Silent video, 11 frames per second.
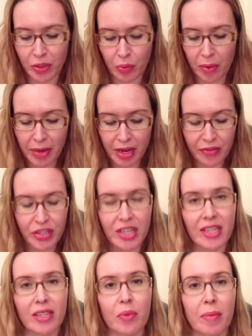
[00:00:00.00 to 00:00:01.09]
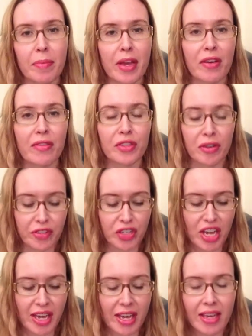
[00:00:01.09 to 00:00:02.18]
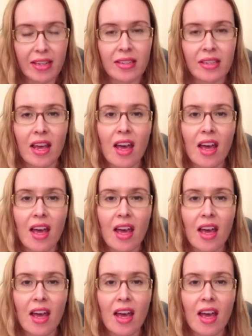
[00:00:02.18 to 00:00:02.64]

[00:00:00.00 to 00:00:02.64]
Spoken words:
one pair of jeans and one pair of sort of jeggings,